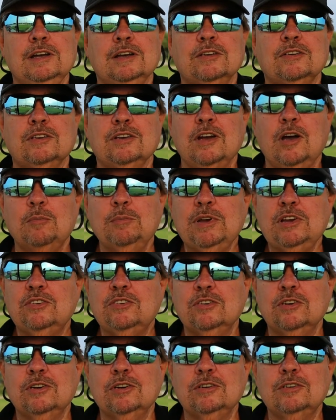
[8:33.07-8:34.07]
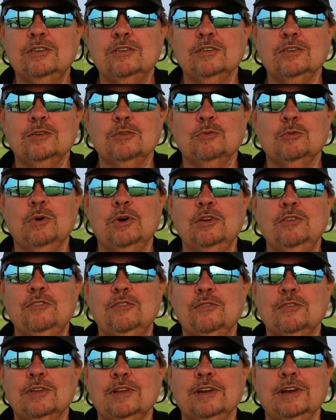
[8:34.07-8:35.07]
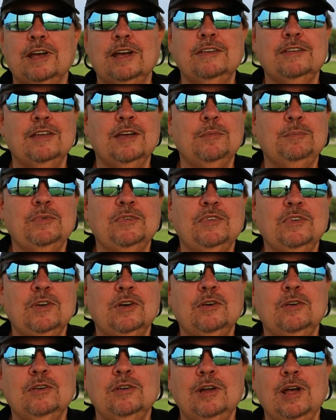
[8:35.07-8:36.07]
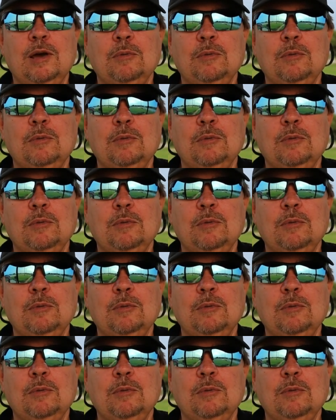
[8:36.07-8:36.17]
So y'all be sure to watch for the next episode.